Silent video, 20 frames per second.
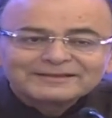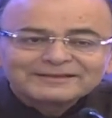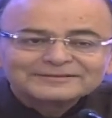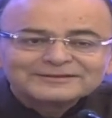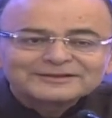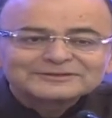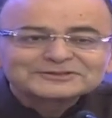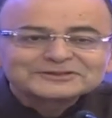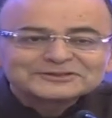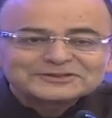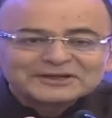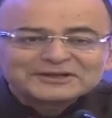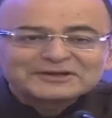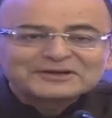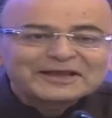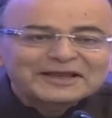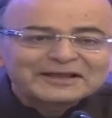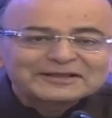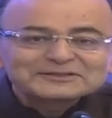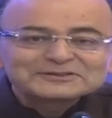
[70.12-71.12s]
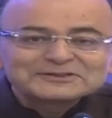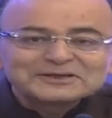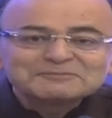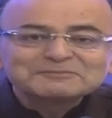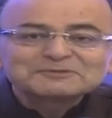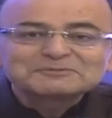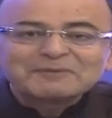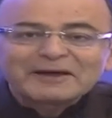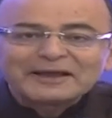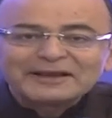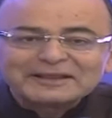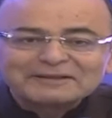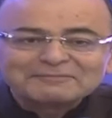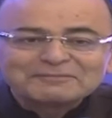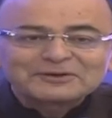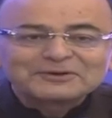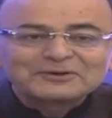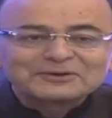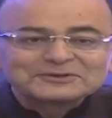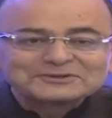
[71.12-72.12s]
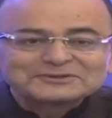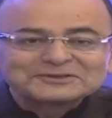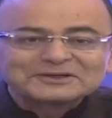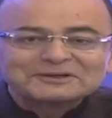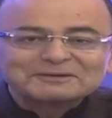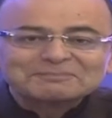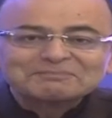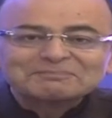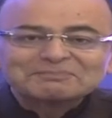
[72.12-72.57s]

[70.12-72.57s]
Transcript: Justice Sikri, I can see him smiling because uh,